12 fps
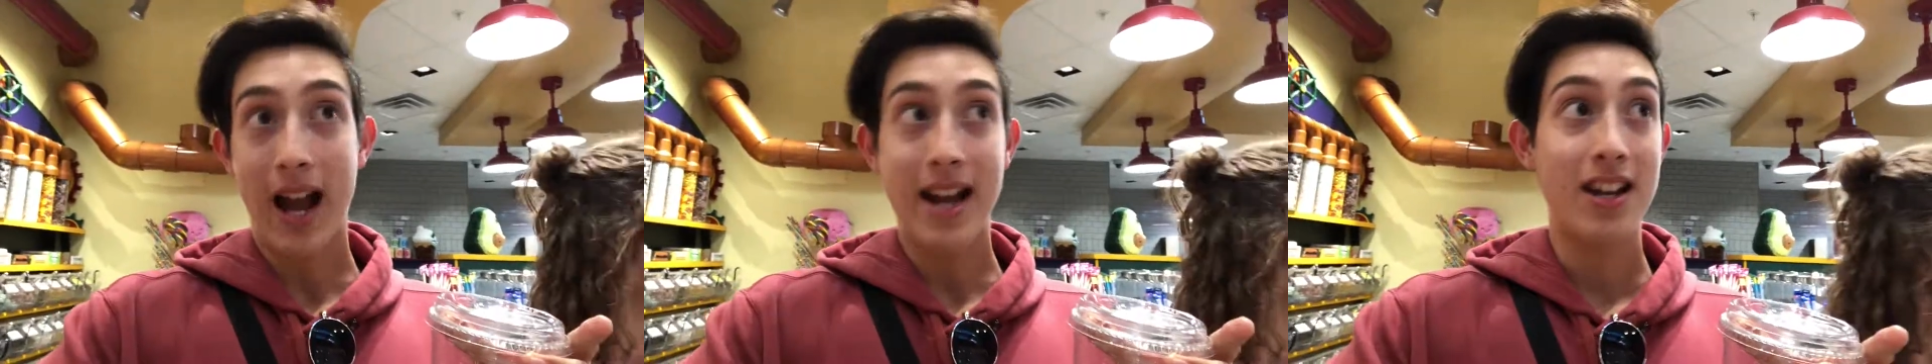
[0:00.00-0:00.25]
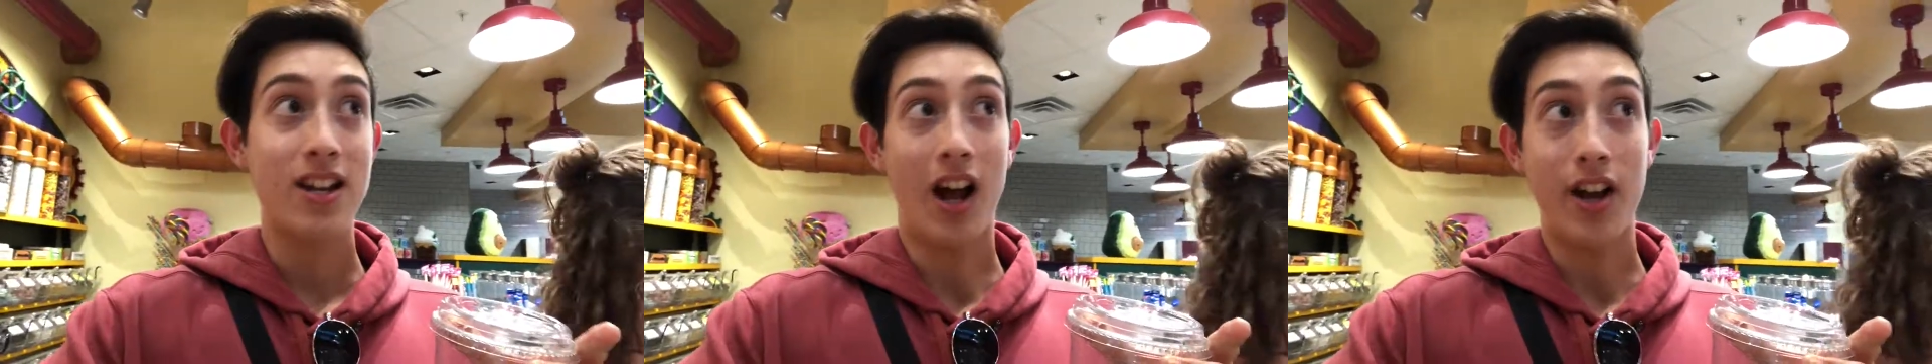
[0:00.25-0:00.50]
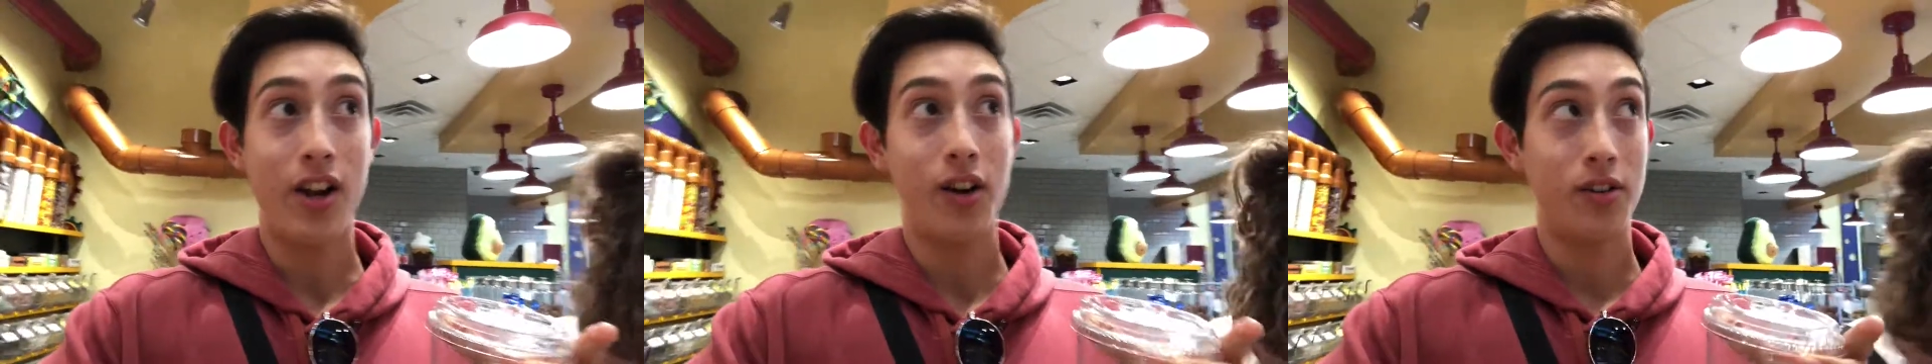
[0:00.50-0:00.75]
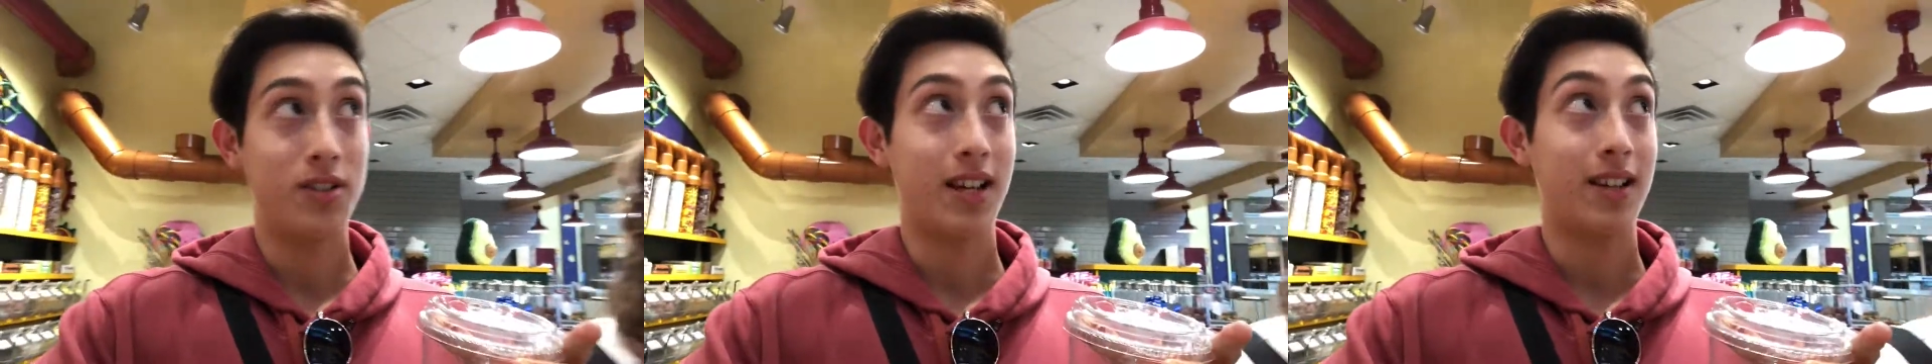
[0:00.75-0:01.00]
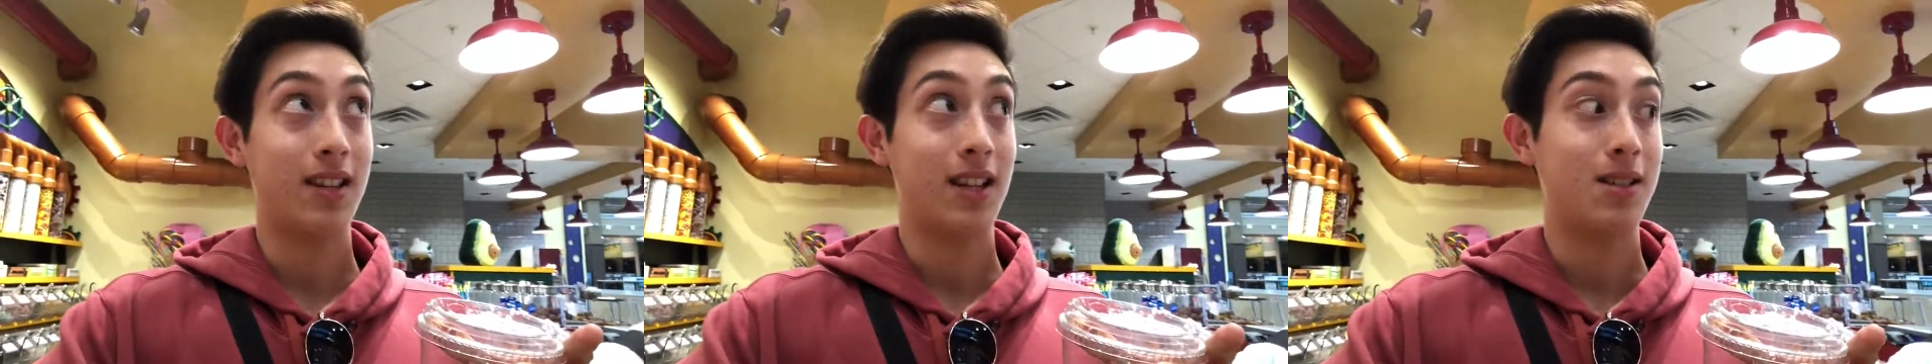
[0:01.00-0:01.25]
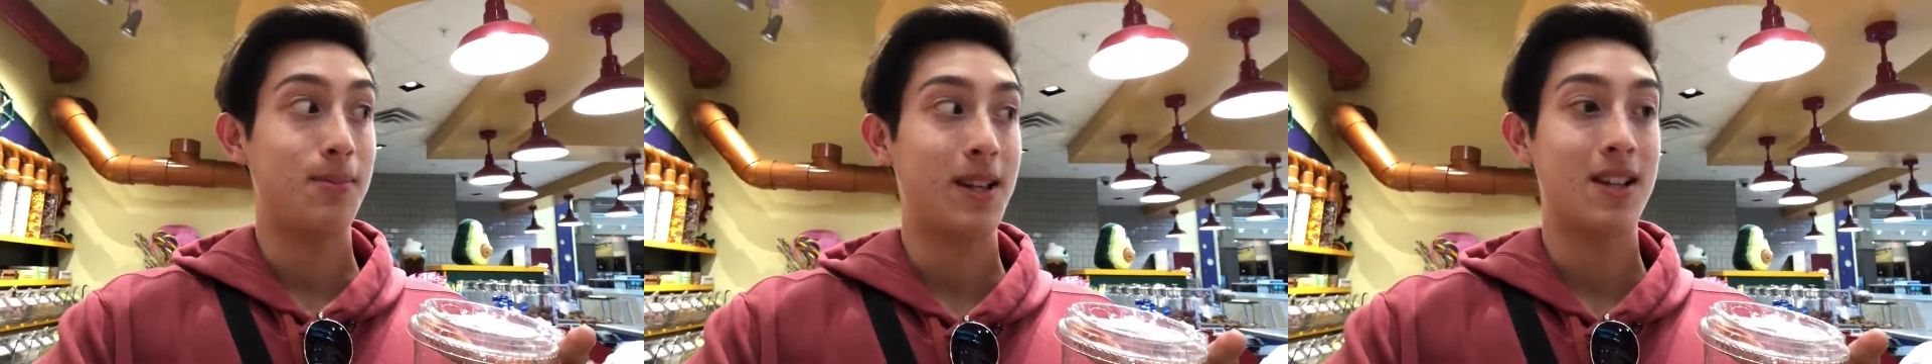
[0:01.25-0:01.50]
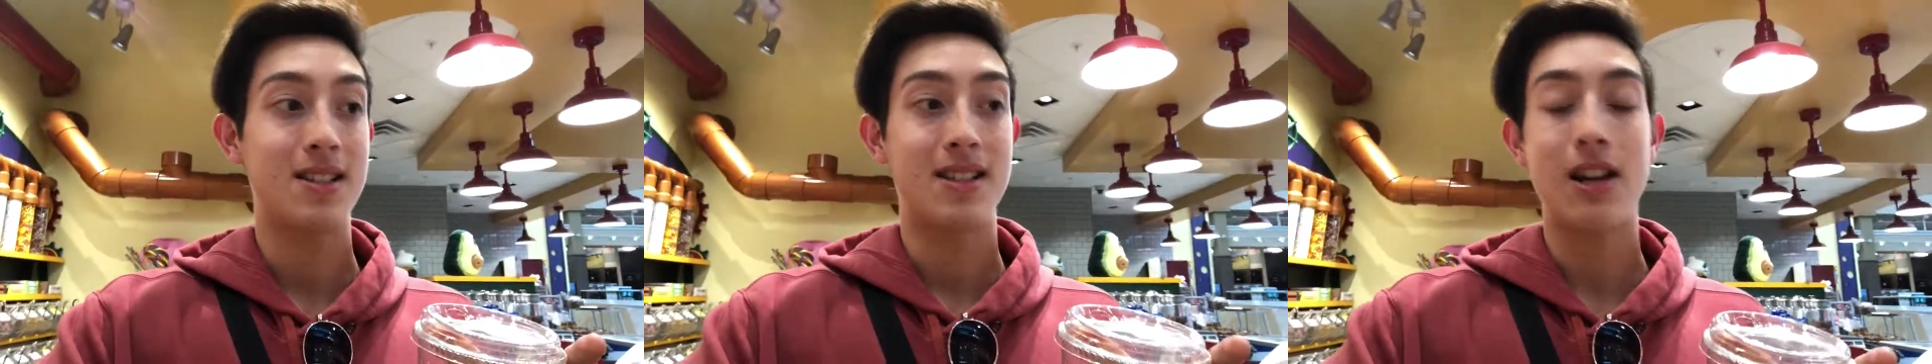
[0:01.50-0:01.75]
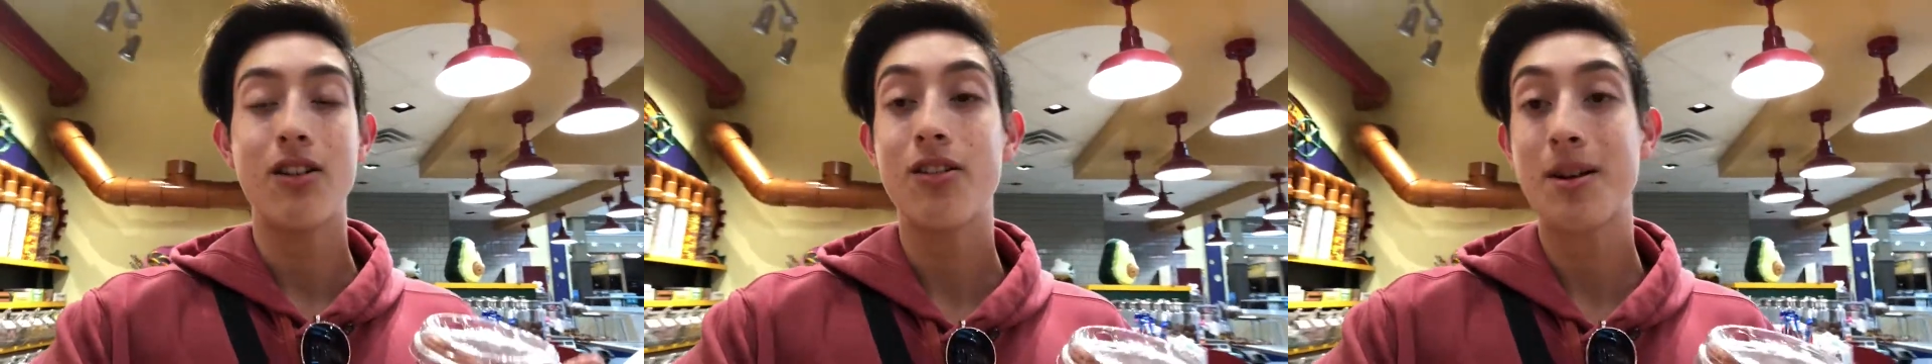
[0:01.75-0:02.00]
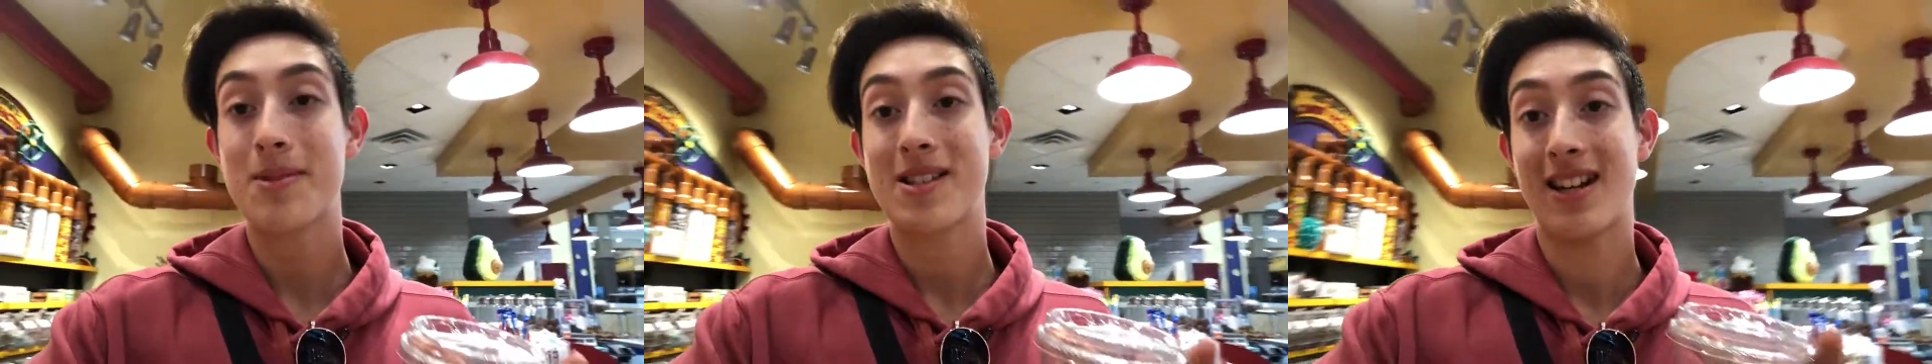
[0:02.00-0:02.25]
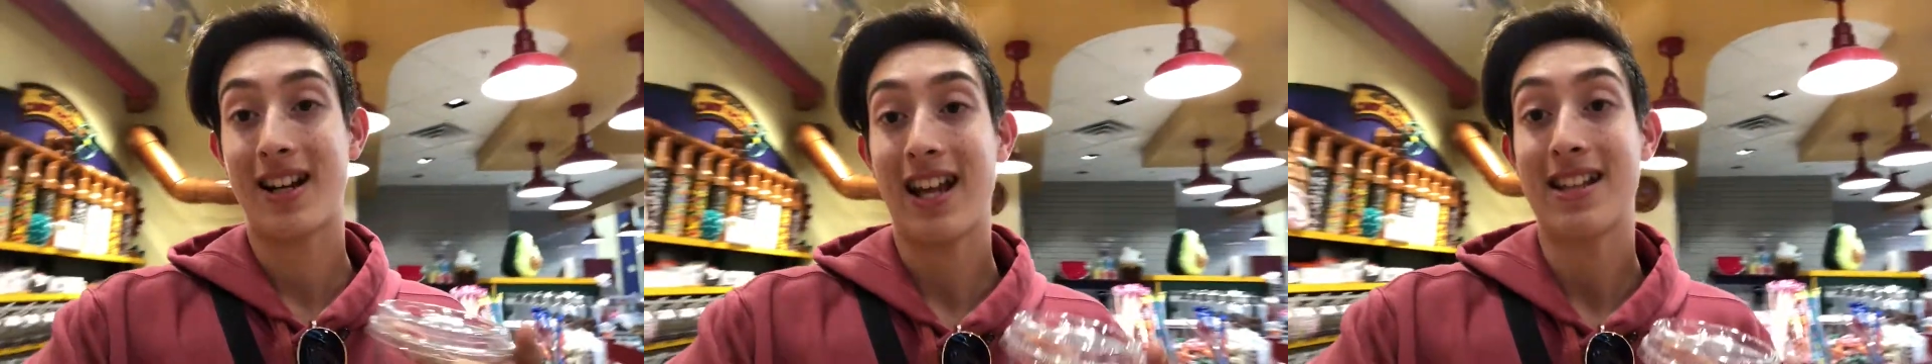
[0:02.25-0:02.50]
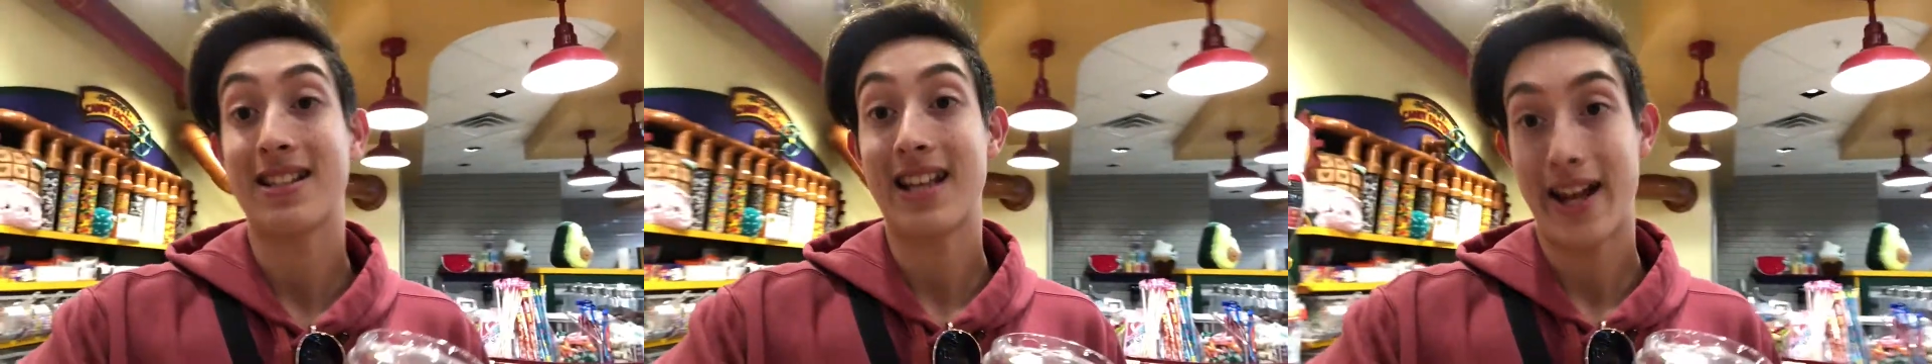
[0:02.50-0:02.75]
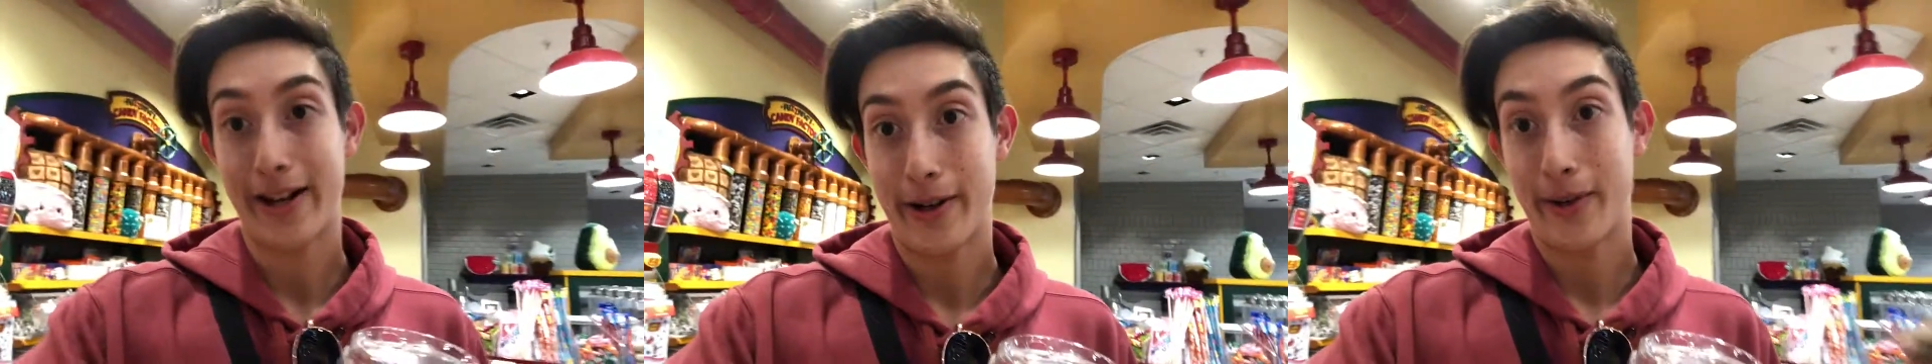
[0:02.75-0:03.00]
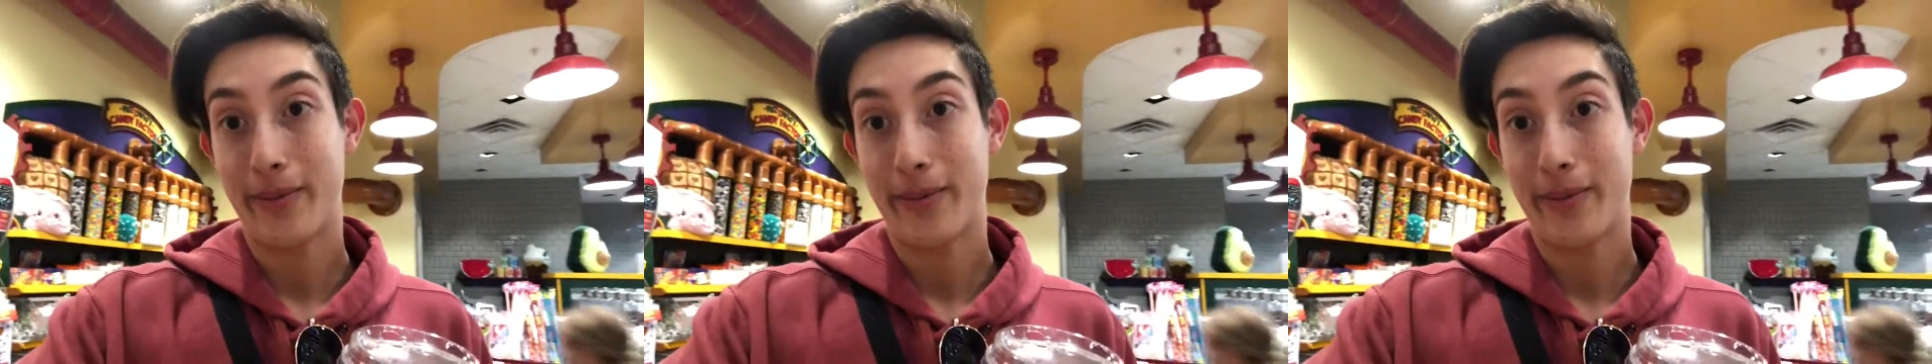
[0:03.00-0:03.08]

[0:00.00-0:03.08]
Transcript: I did not know it was like this because they're representing us ghetto.